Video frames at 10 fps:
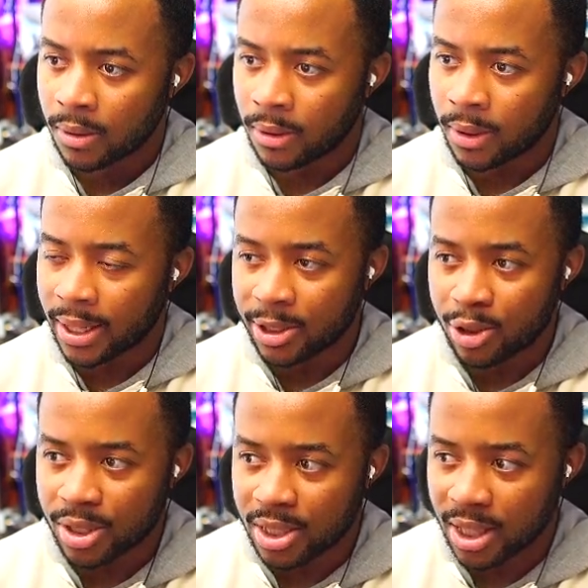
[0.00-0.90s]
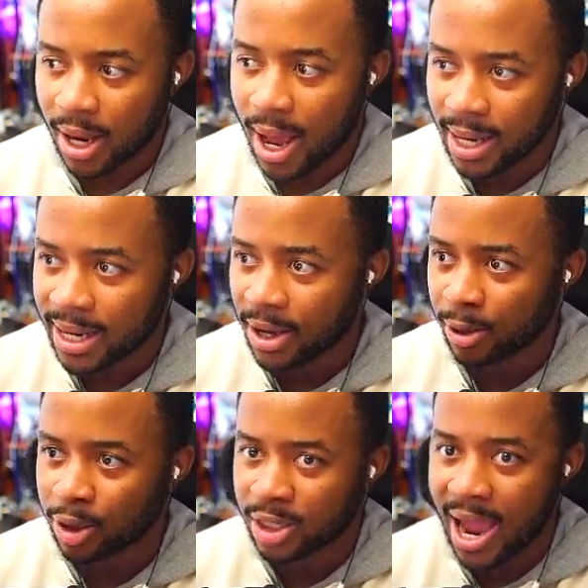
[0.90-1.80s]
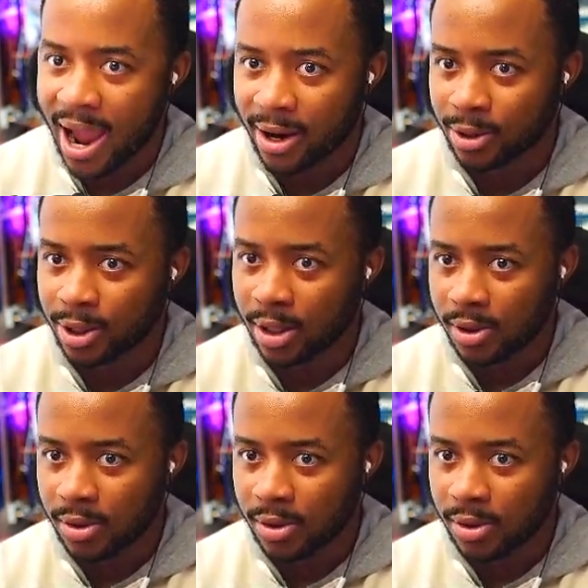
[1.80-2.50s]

Interesting. Torgo, I like how they're staggered too.